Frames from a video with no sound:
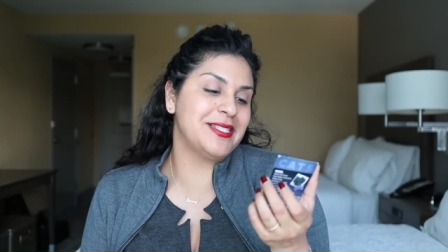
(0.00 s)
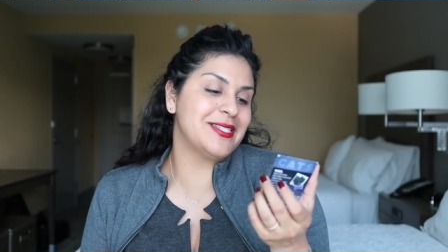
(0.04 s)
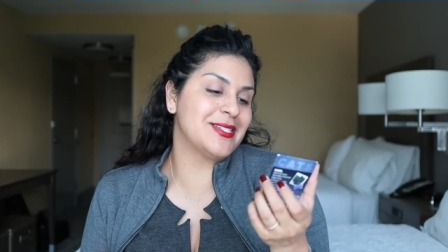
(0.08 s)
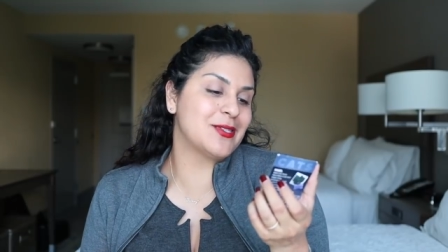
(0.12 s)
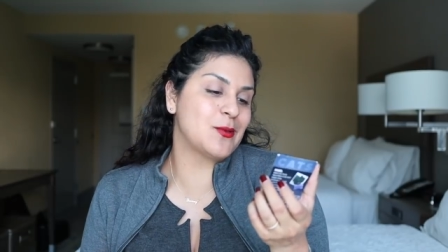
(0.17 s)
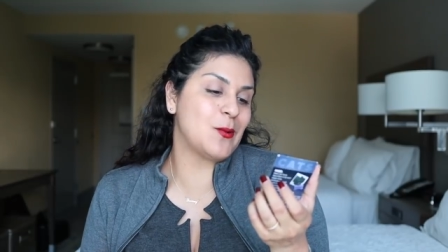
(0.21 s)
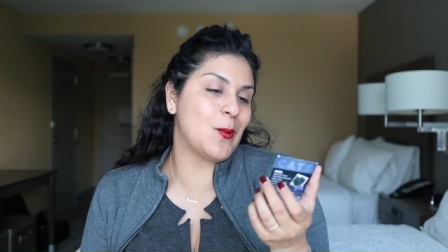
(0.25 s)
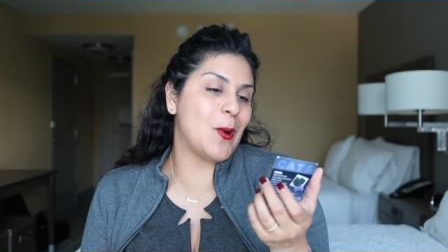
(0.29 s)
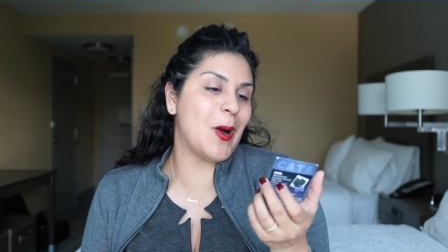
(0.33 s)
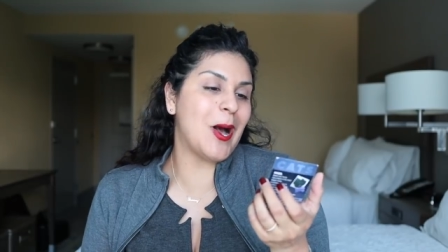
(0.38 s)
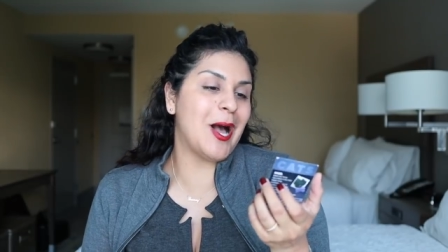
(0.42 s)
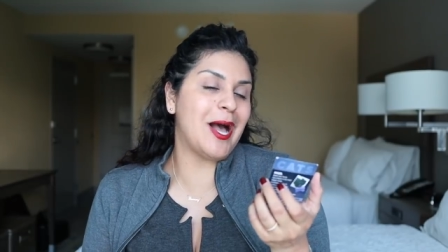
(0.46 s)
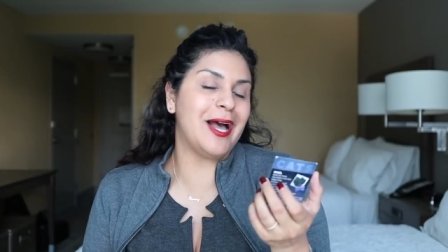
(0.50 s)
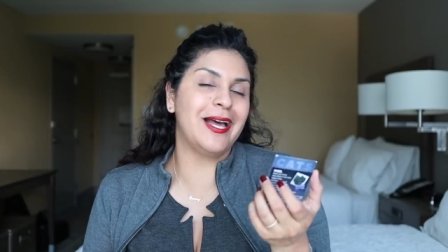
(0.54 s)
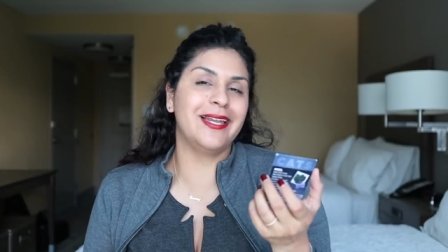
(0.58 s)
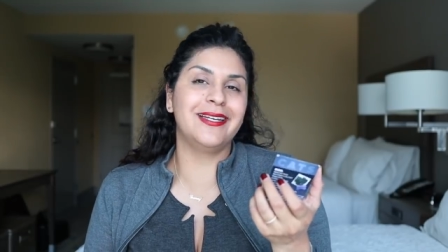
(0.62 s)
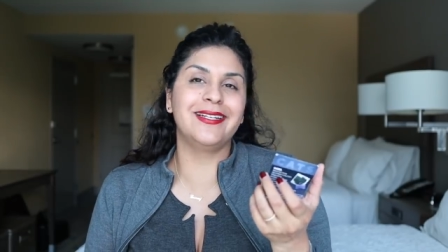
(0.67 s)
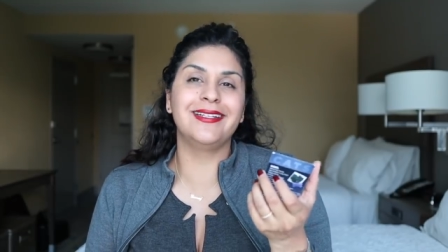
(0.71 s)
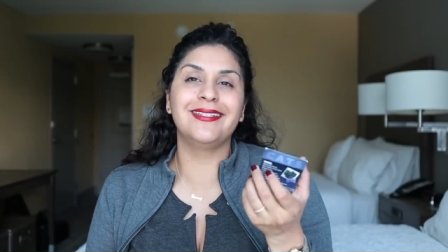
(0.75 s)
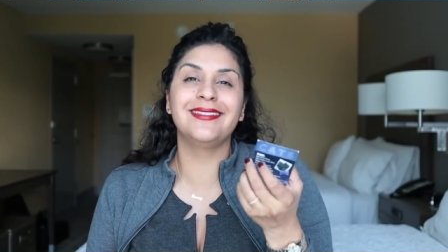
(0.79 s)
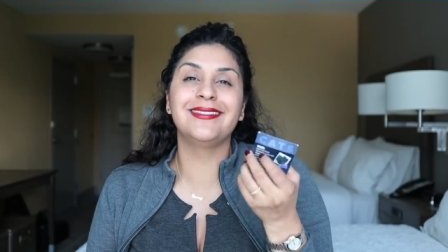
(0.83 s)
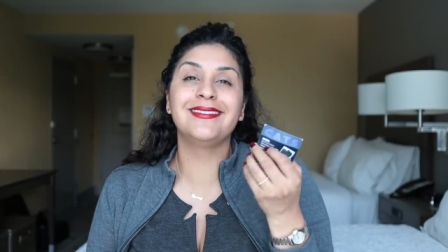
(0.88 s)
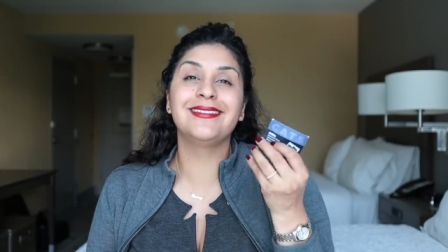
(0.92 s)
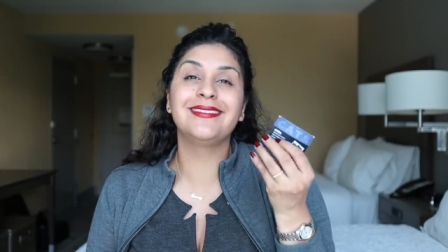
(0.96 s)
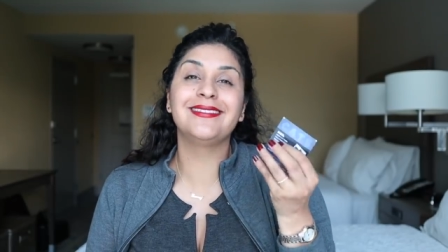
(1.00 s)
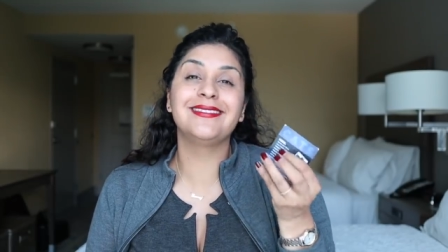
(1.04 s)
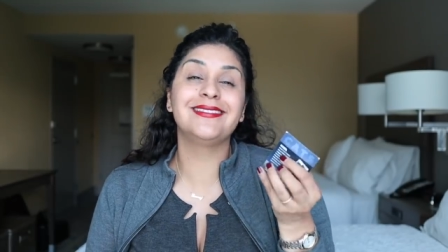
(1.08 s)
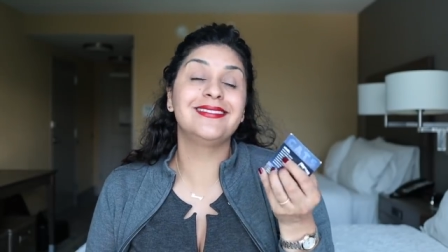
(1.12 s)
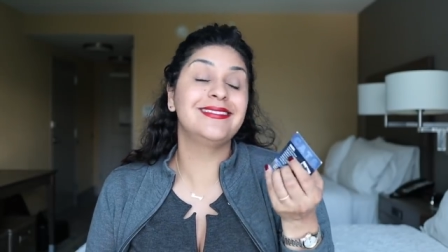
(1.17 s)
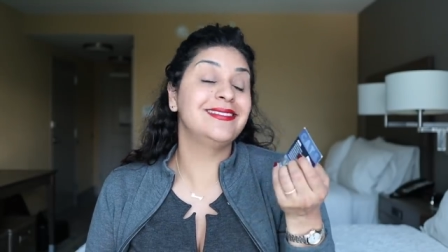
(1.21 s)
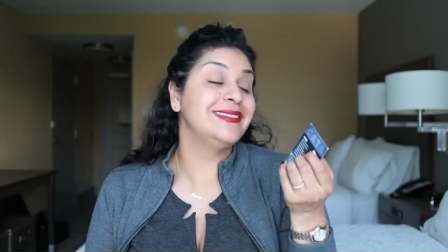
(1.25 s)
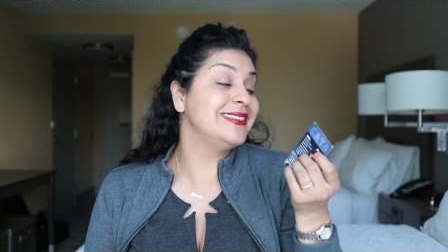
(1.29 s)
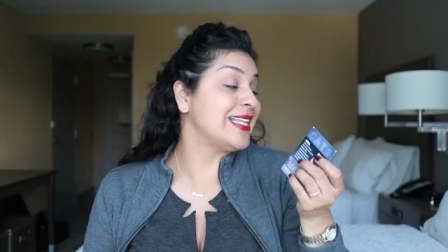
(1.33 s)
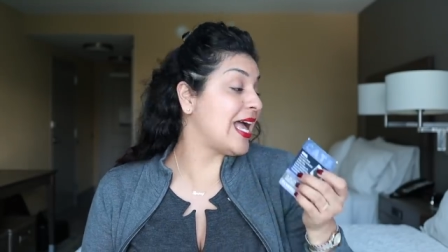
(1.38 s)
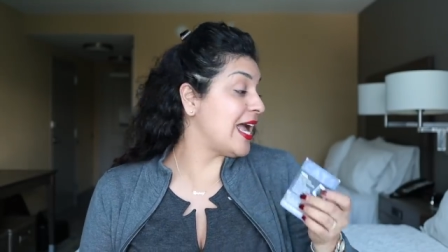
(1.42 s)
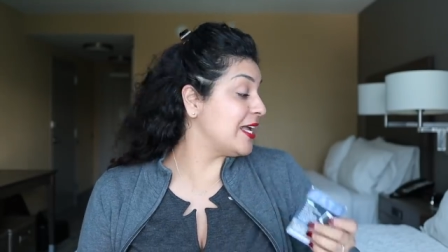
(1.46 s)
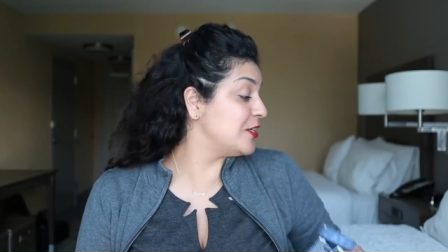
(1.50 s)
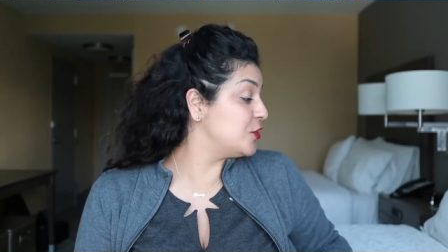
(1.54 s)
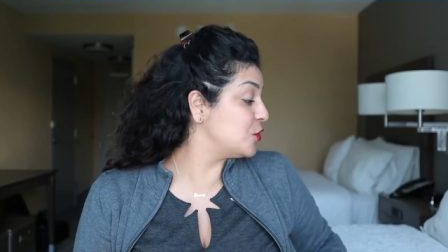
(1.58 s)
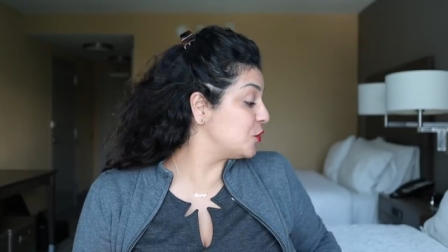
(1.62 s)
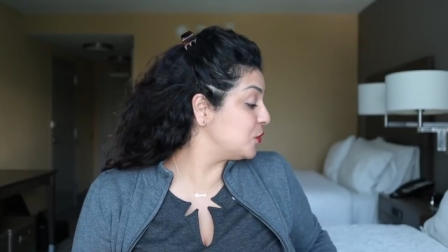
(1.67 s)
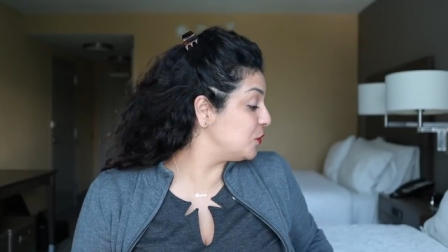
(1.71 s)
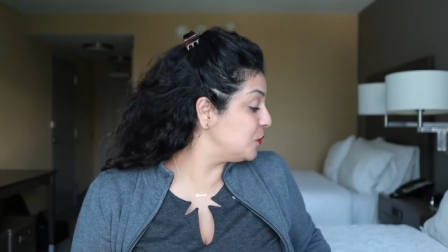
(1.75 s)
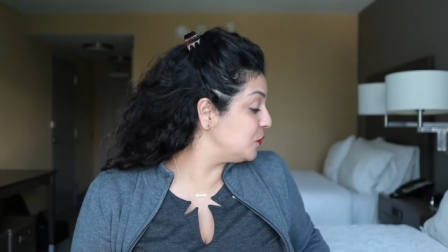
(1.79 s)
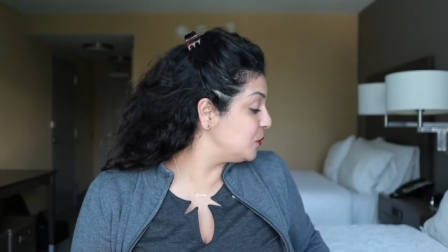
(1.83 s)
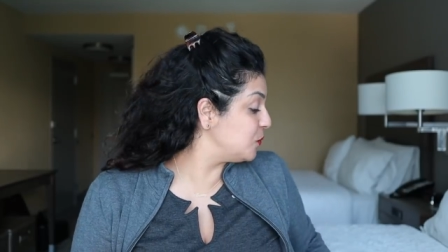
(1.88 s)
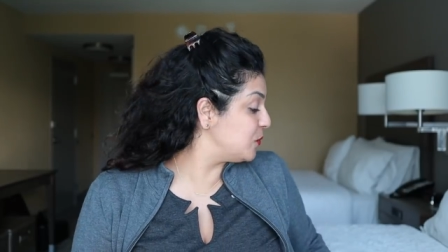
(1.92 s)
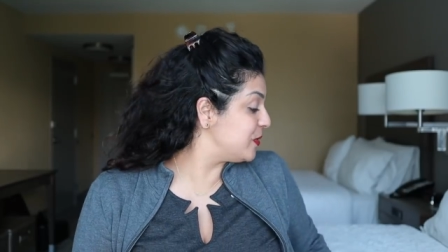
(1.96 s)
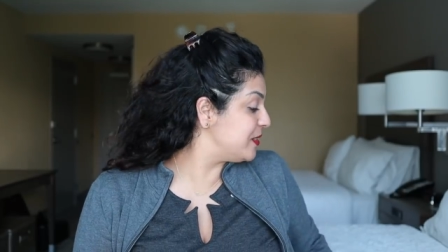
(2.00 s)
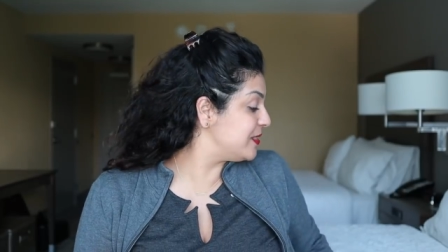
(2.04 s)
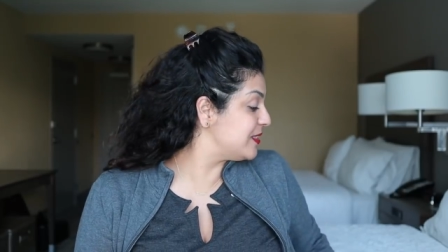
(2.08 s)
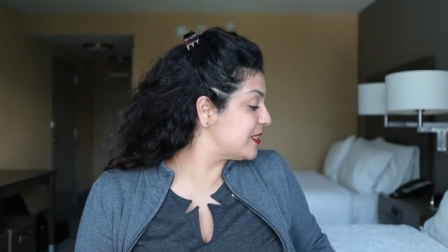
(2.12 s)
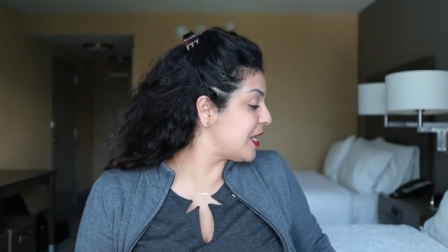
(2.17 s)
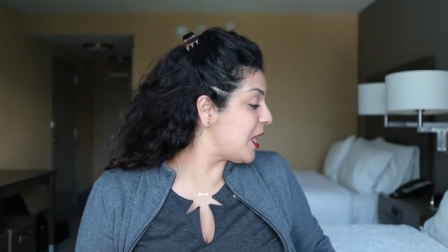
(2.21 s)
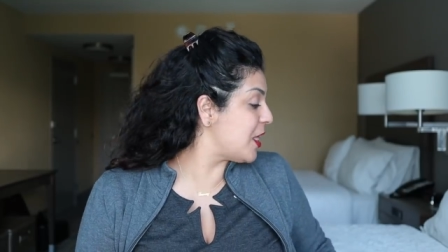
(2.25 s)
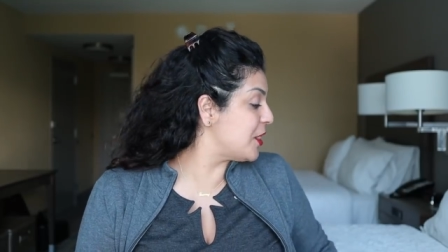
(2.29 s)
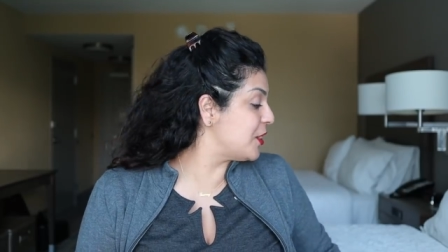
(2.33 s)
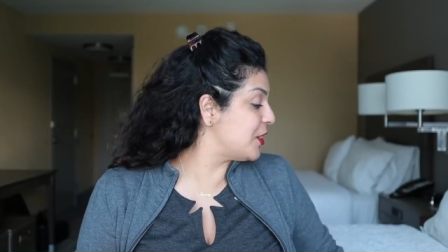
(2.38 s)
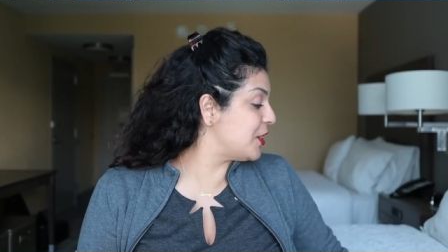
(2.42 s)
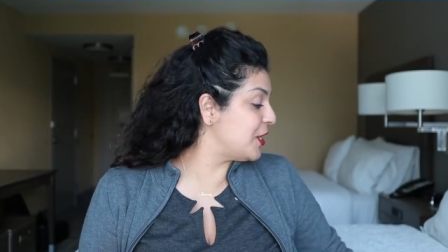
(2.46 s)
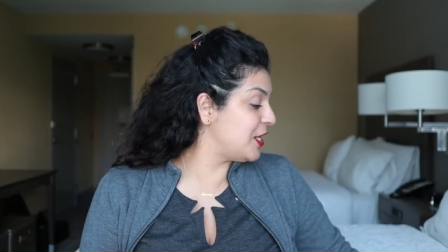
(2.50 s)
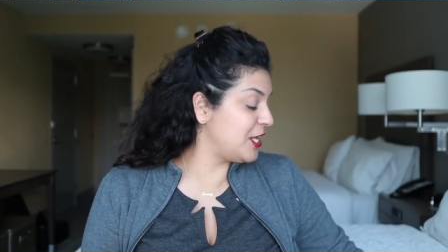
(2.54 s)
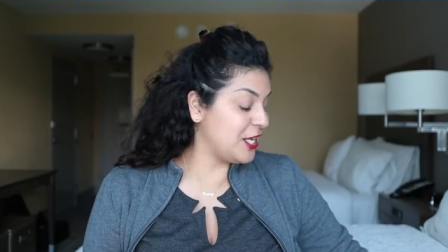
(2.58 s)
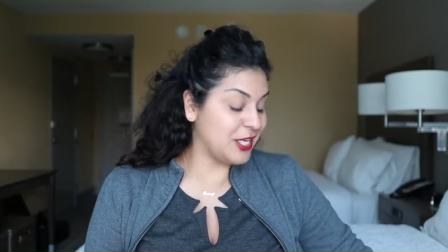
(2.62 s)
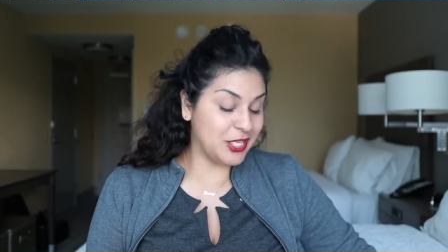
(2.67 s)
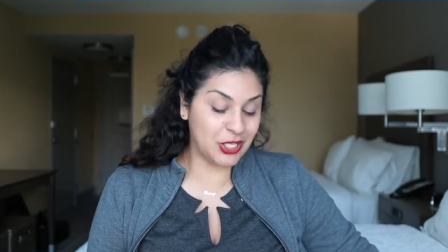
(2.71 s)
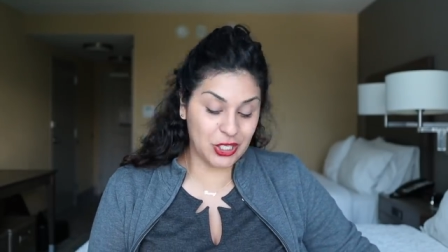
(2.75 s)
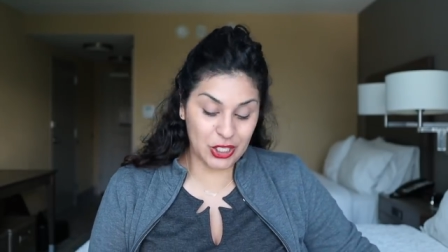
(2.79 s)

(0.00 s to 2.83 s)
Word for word: Squad. Nigel was the